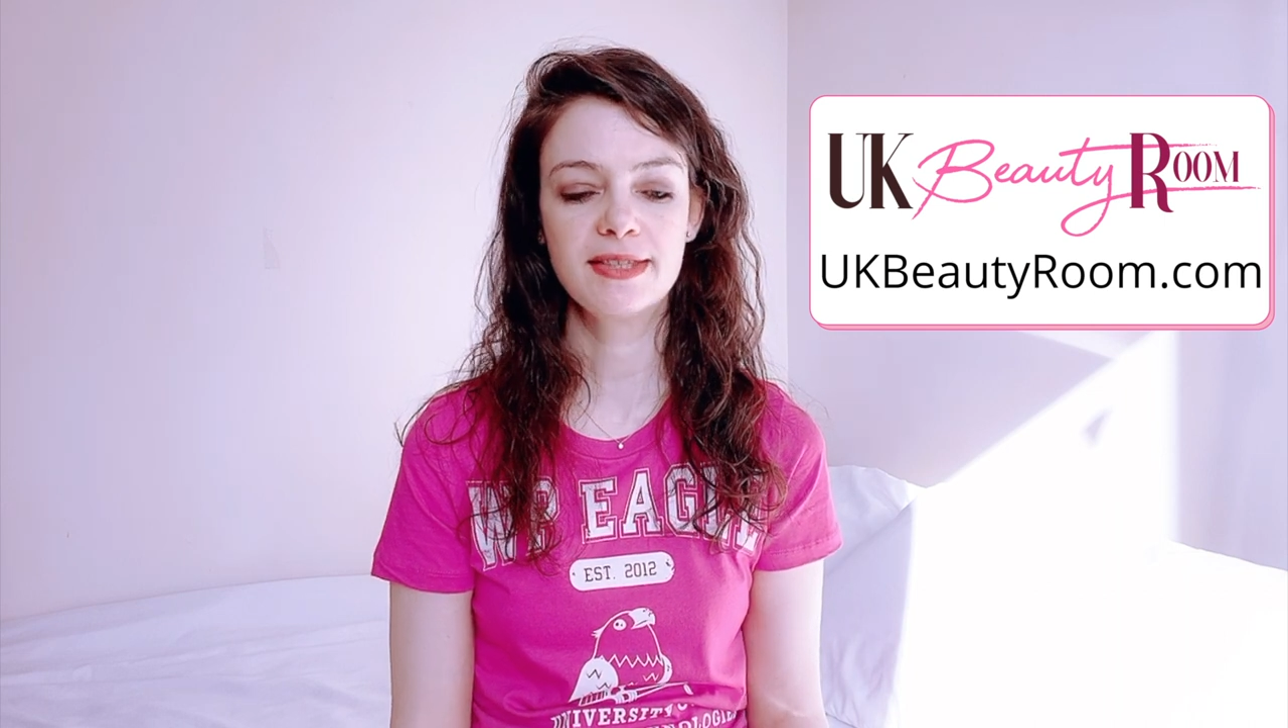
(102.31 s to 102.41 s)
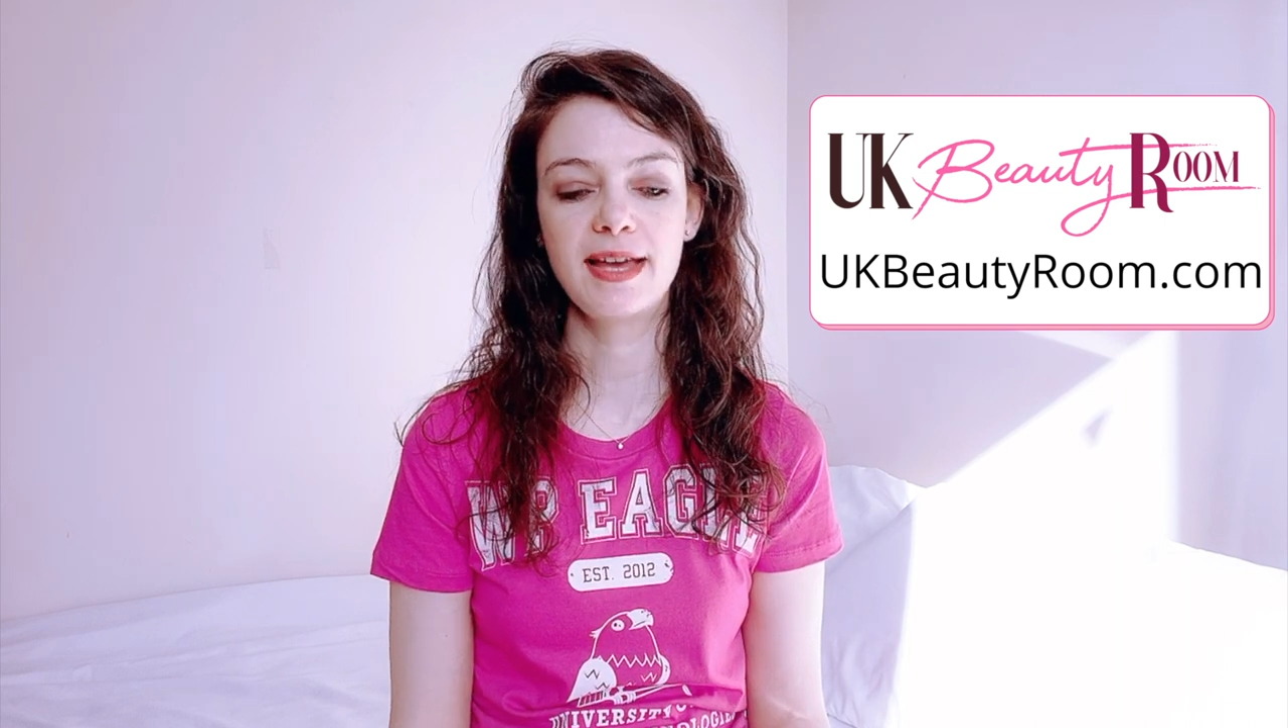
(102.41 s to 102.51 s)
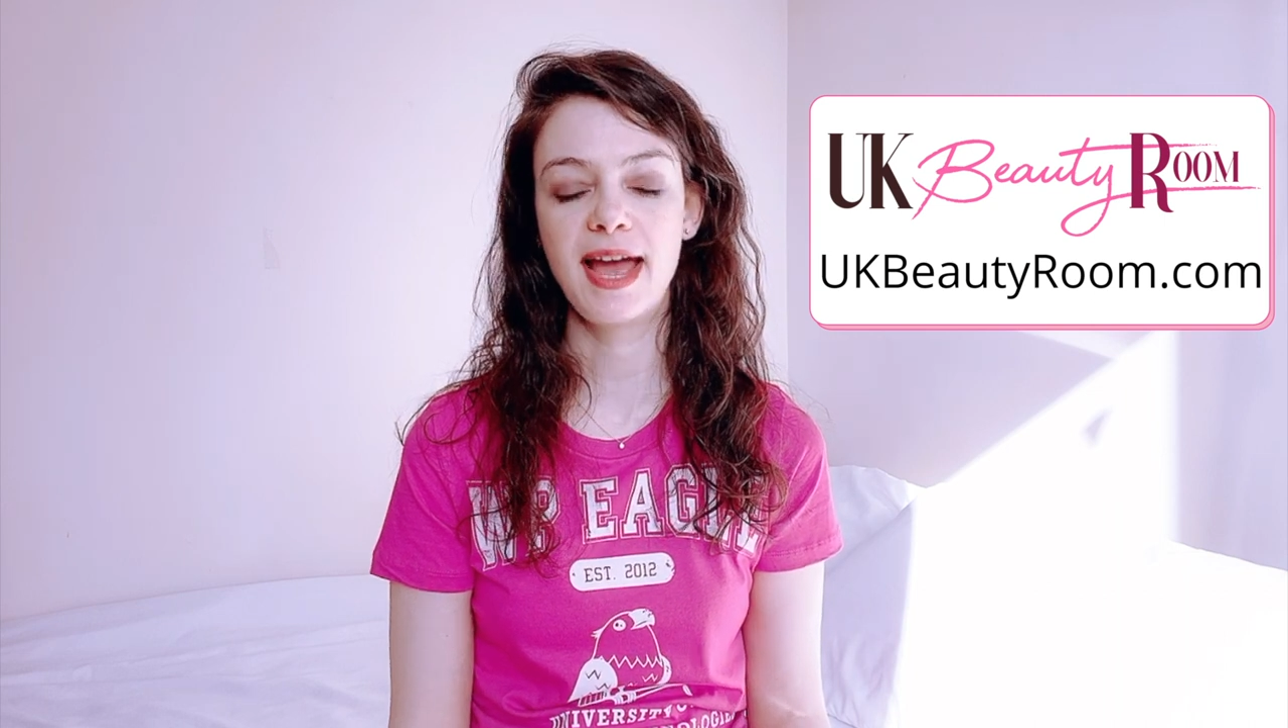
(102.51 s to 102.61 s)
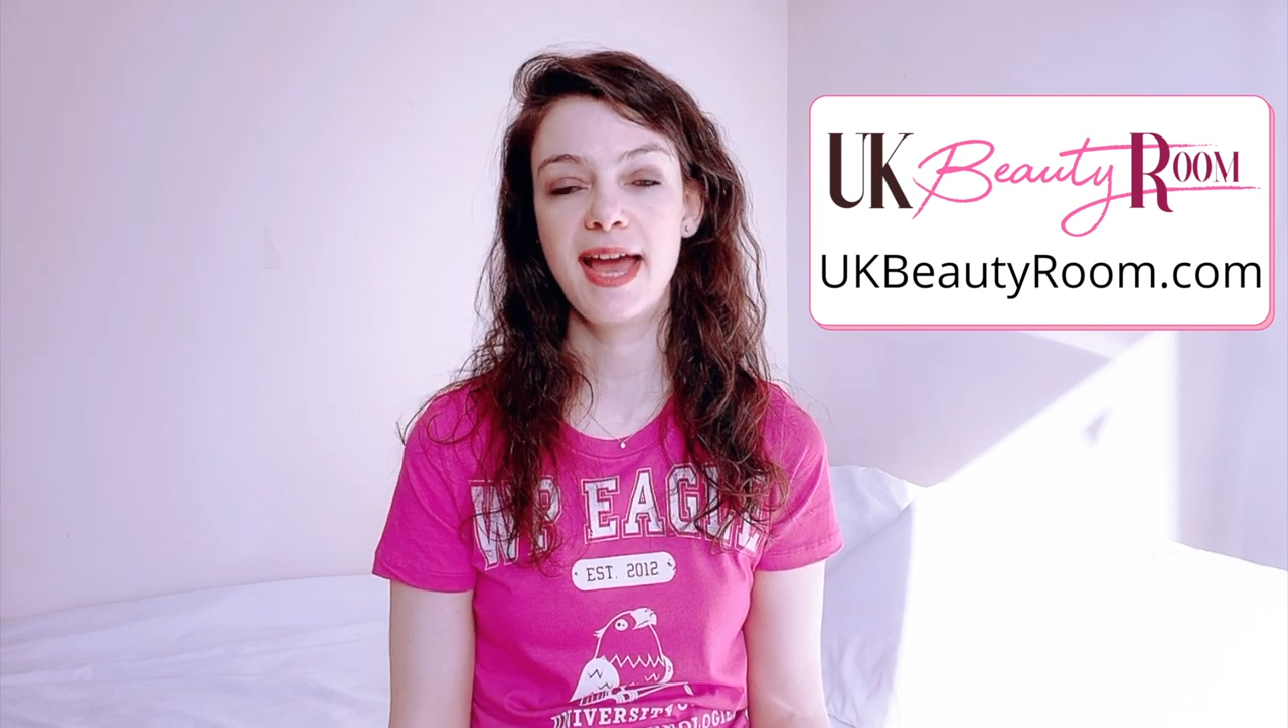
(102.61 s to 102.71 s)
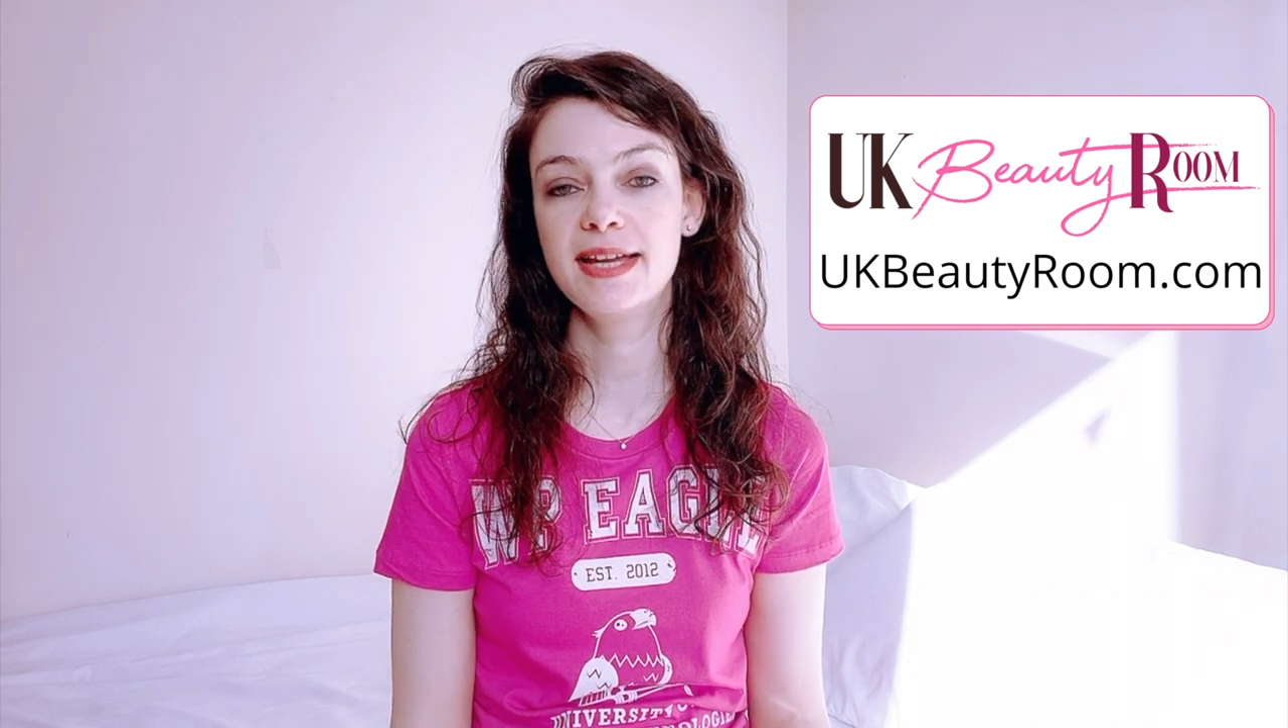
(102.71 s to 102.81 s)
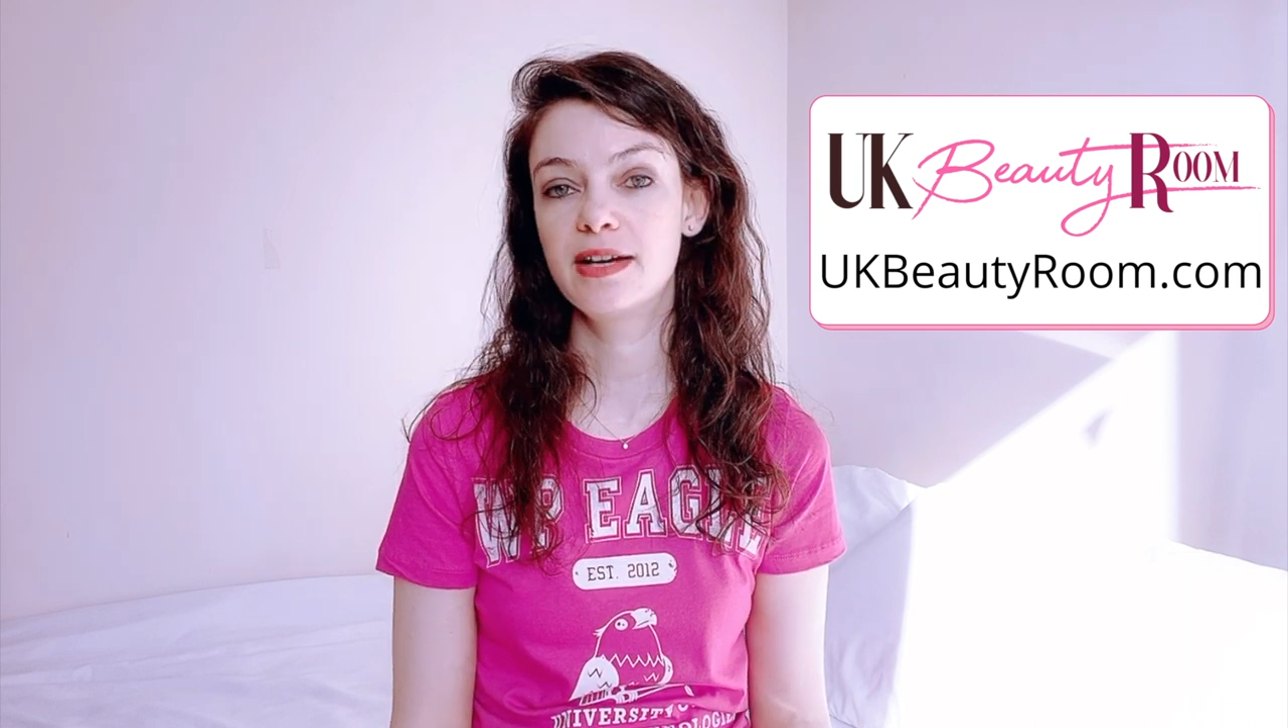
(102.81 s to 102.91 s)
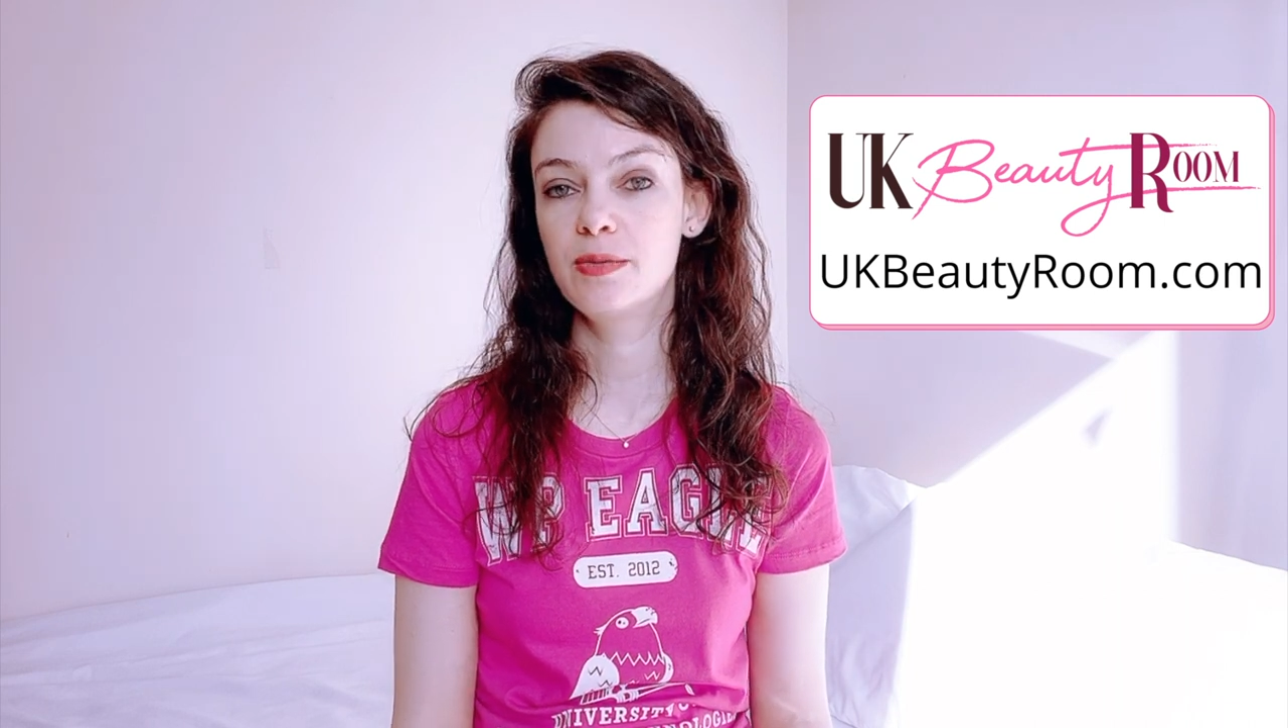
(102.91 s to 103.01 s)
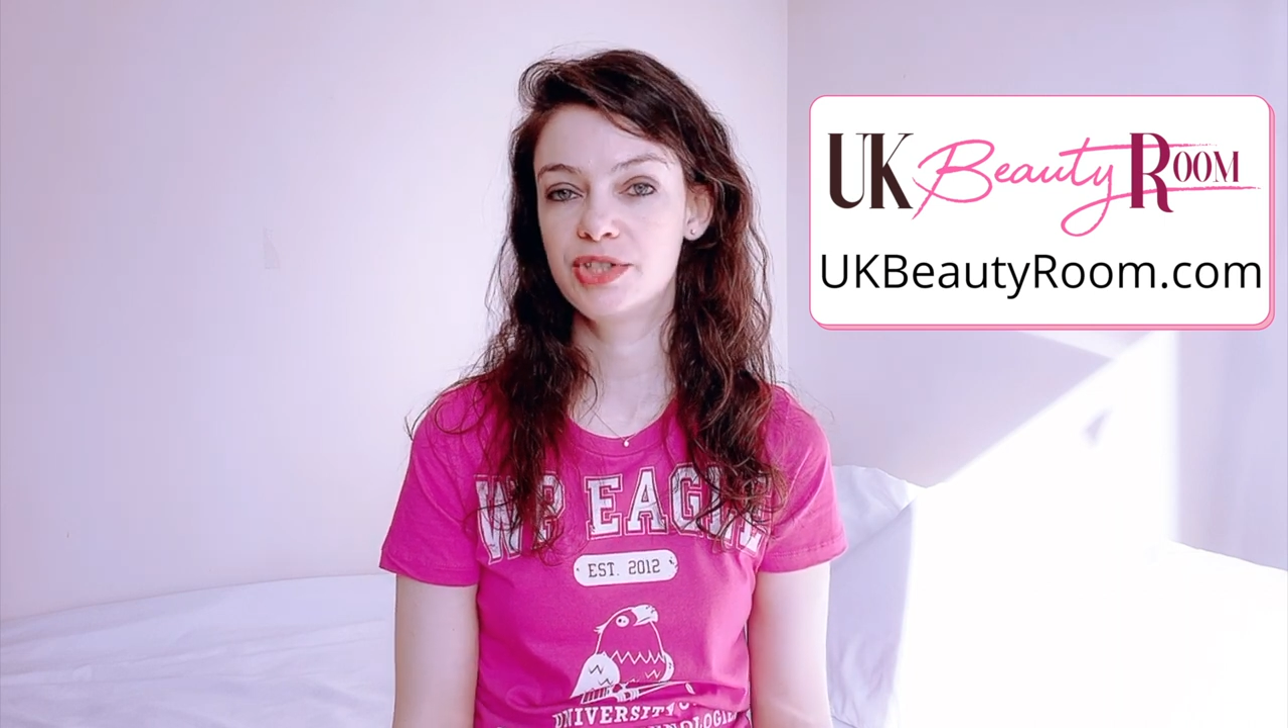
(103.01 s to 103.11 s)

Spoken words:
that hair dye